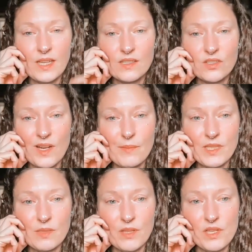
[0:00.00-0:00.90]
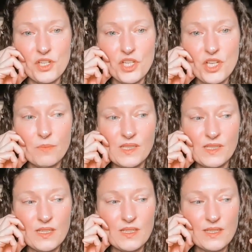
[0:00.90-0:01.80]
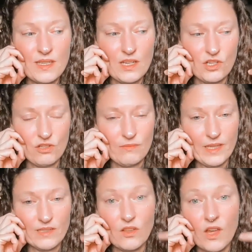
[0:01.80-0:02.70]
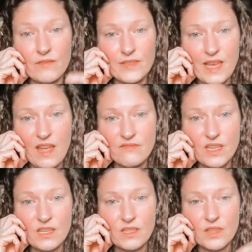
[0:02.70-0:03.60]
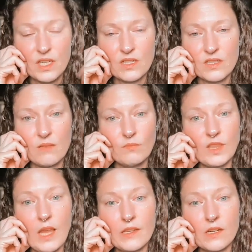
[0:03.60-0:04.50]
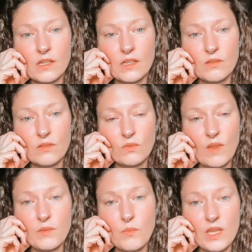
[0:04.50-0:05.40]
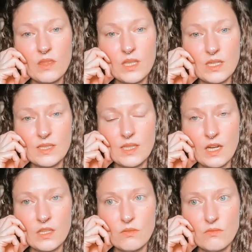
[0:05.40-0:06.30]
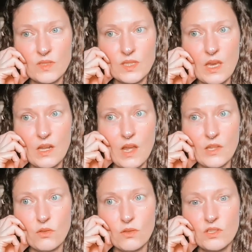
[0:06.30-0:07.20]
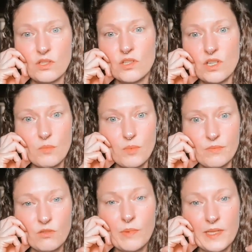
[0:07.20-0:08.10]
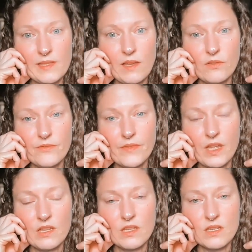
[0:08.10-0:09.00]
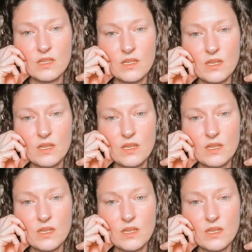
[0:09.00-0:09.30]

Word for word: Getting ceramic supplies shipped is an issue because a lot of it's heavy. There are some lighter, lightweight things that I use that I could ship to myself and